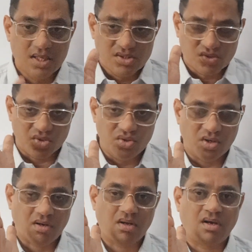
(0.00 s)
So
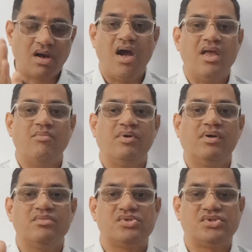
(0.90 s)
your kaya
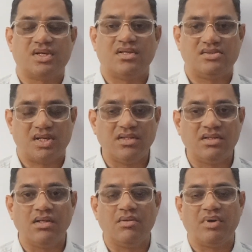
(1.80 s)
becomes
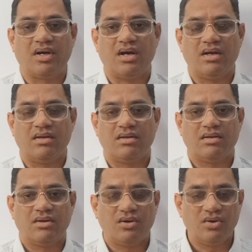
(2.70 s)
Chaitanyamay kaya,
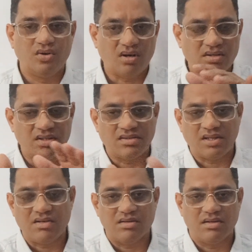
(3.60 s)
not the
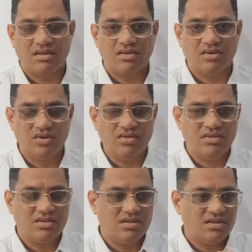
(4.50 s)
tan, you know,